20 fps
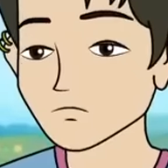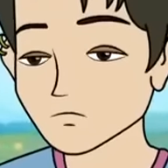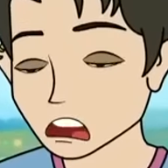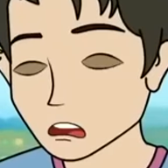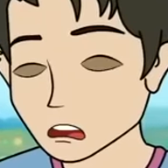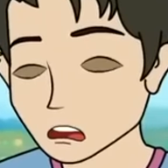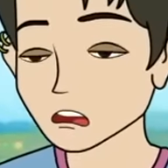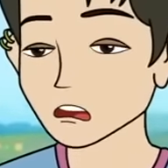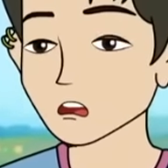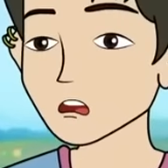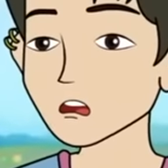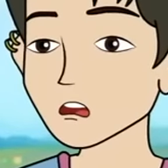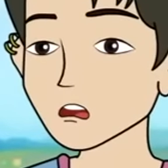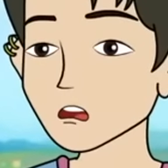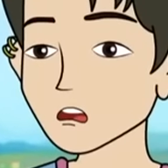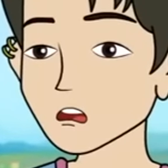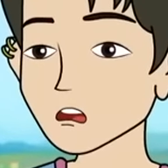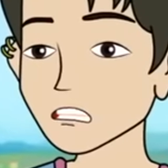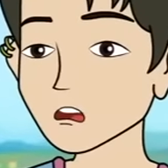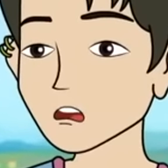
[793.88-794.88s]
Yeah,
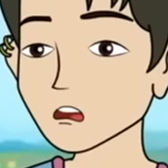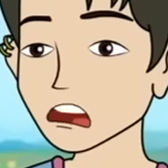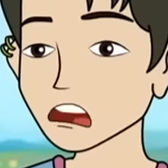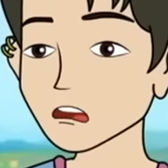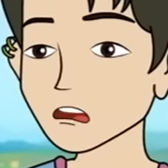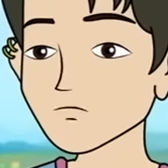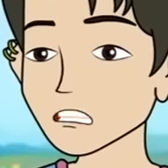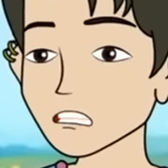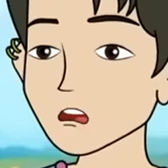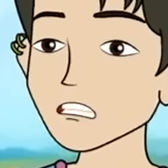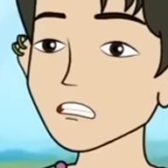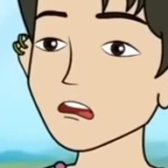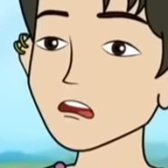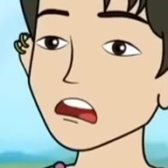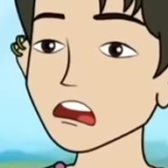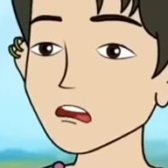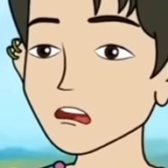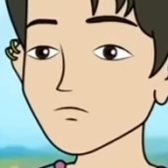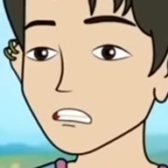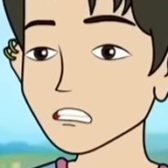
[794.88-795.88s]
I'm just so
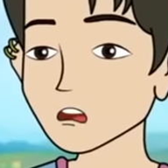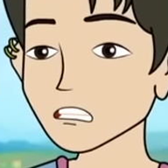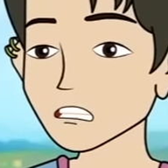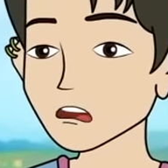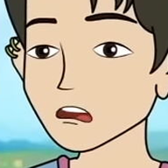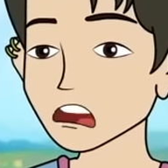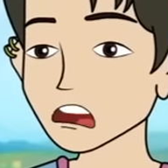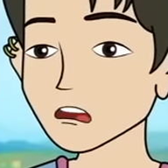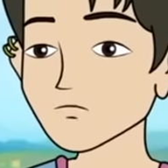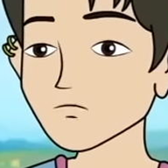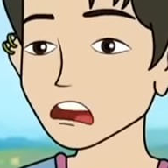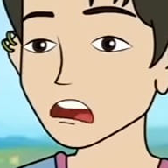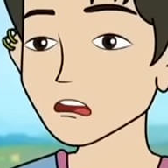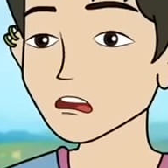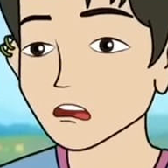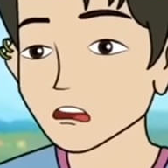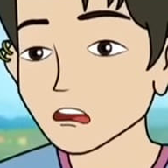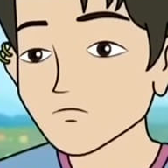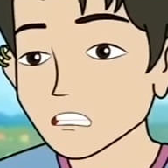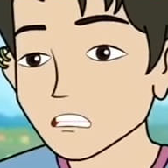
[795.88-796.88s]
caught up with different
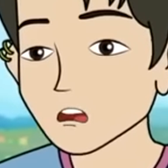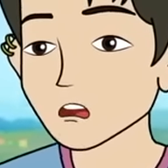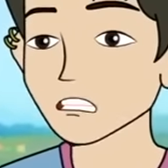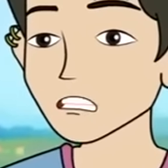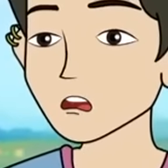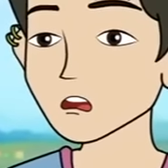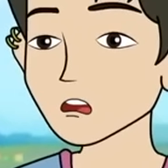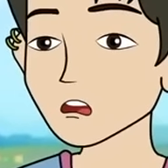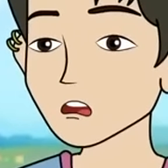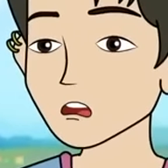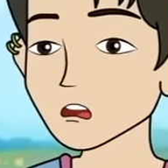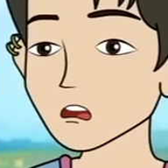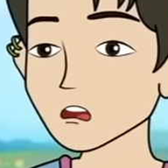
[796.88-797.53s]
aspects of life.